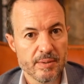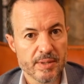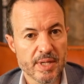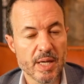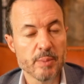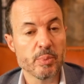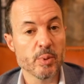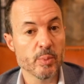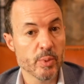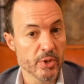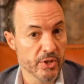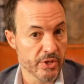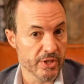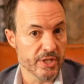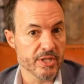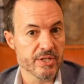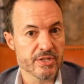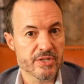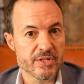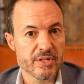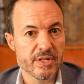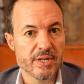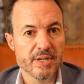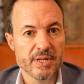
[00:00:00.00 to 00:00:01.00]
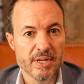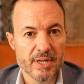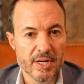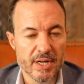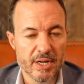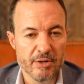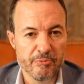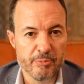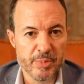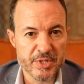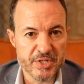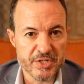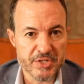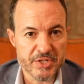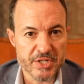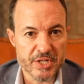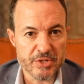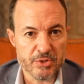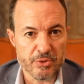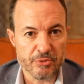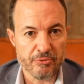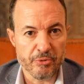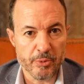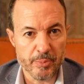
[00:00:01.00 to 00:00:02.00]
capabilities of Business
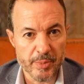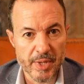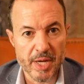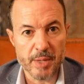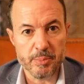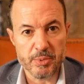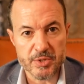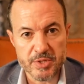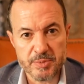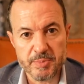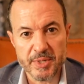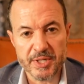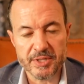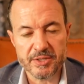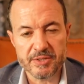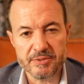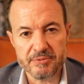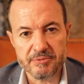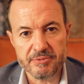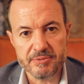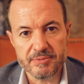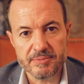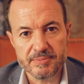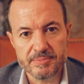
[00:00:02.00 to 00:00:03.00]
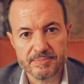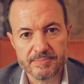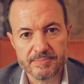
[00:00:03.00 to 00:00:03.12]
Central from that perspective.